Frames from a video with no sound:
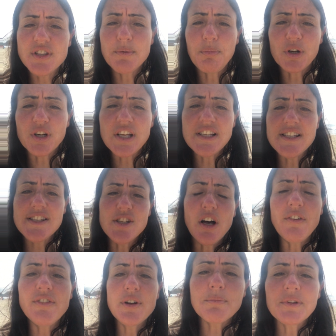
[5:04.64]
in the body and
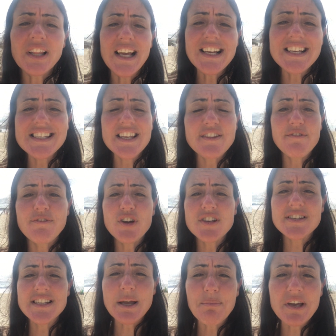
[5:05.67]
dissolving them. And like I say, the
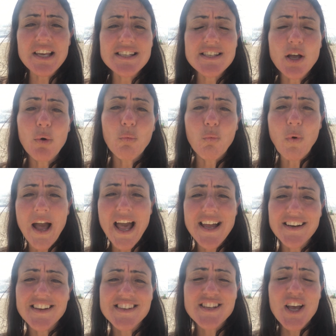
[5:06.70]
first step is
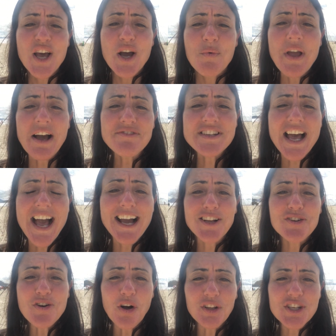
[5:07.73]
awareness. We have to
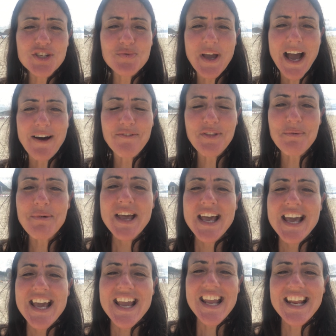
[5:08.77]
acknowledge we have them
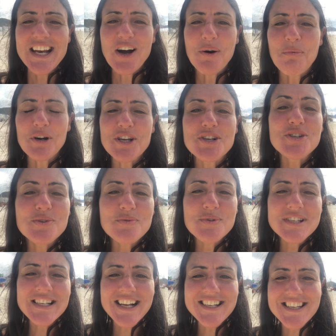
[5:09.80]
in our body. As soon as
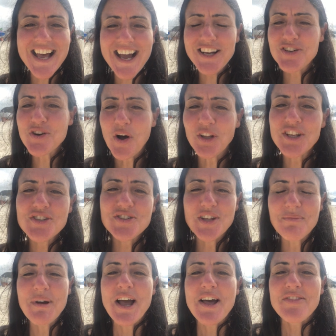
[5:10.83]
we start to acknowledge
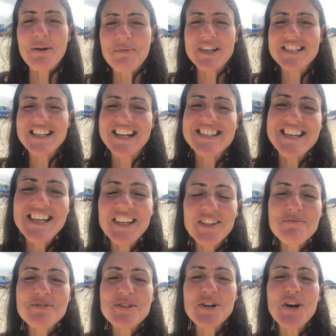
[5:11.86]
them, then we can start to heal
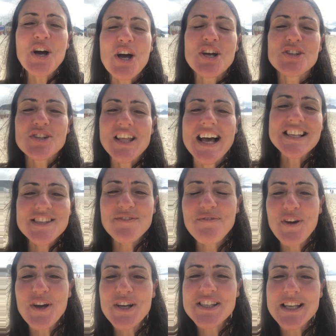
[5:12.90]
them. So that's the
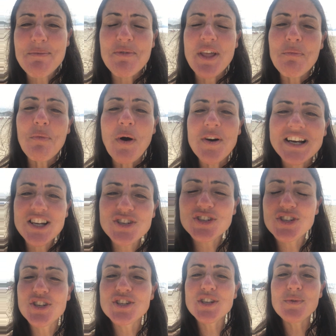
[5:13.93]
first step. But then what I would ask you
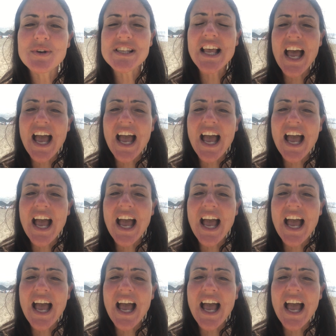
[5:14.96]
to do is,